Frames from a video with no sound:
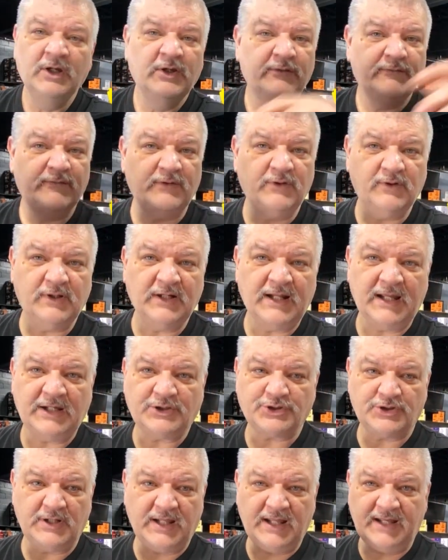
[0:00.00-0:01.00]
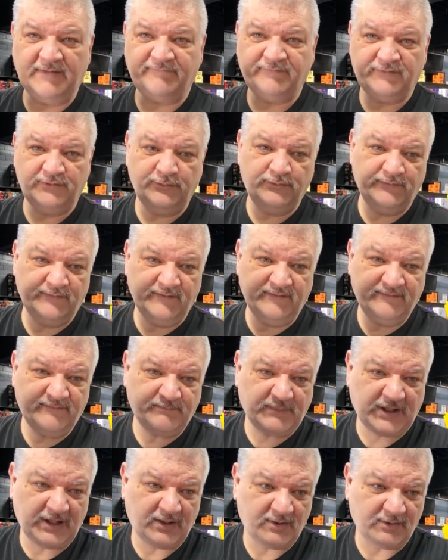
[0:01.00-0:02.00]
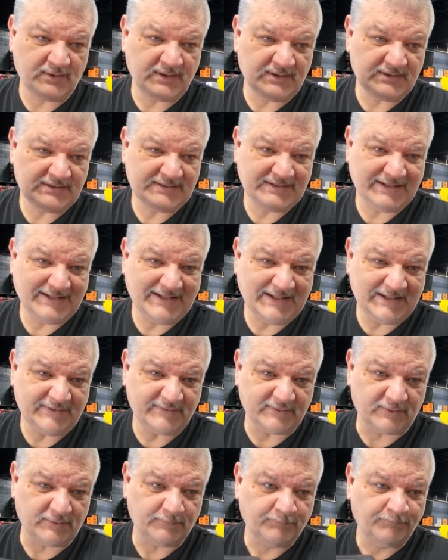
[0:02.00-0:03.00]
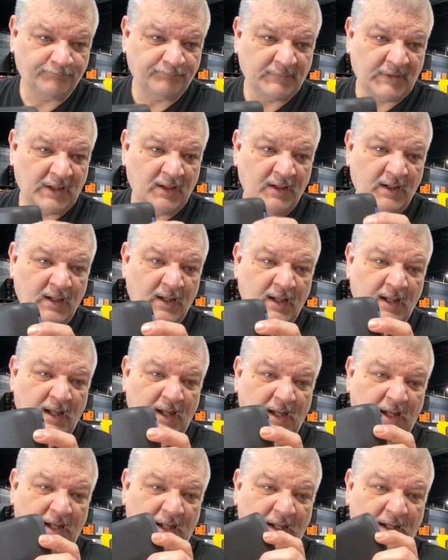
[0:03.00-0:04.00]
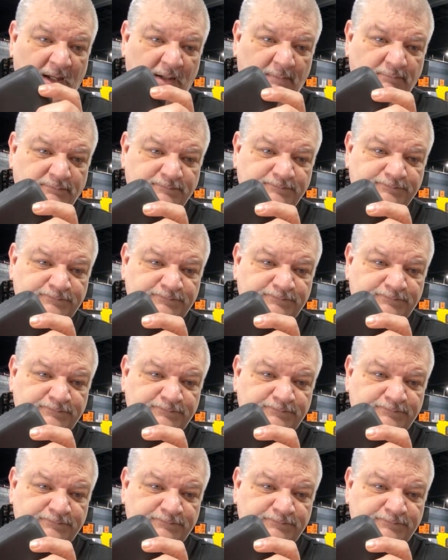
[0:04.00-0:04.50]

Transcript: So you can actually have two of these paired together. Now,